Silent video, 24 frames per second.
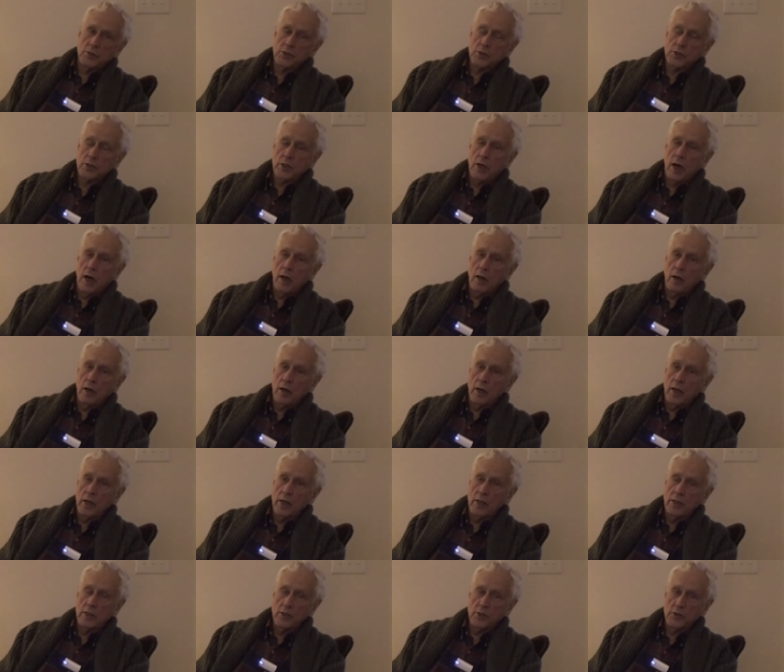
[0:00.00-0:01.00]

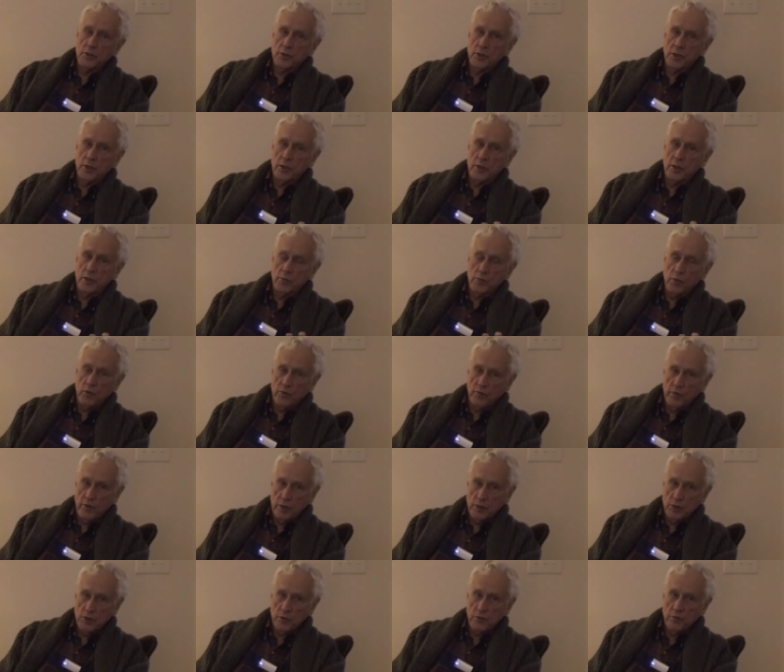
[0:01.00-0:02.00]
scholarliness in the
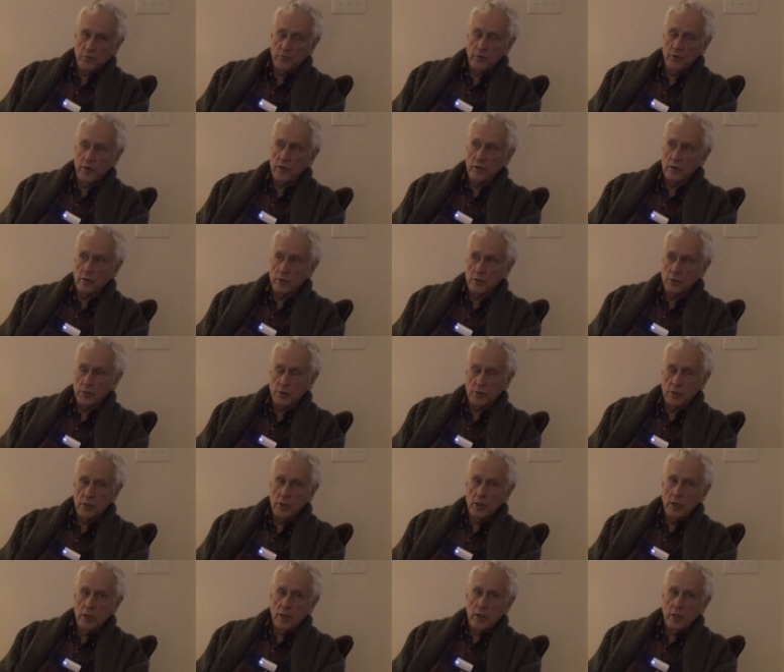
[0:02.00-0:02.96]
professional fields